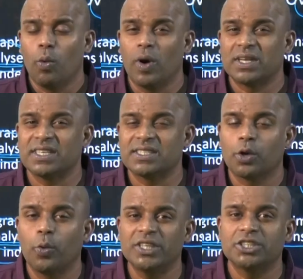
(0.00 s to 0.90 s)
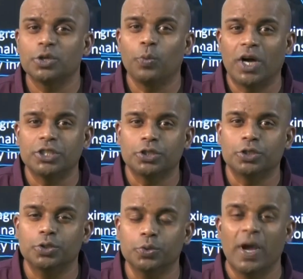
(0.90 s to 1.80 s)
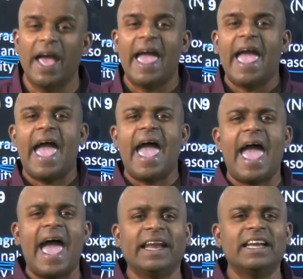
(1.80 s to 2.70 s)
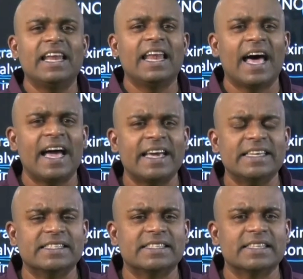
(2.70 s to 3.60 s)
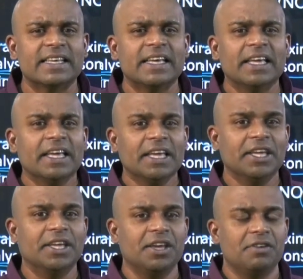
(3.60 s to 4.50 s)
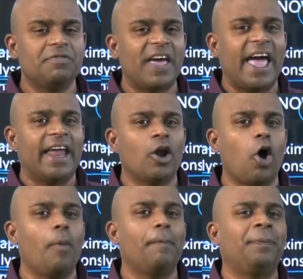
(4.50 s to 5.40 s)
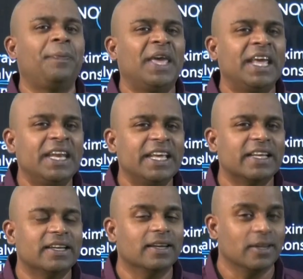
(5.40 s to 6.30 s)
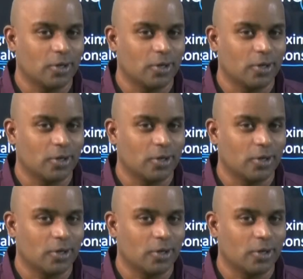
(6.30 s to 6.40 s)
What does the question want you to do? Analyze. Give an opinion.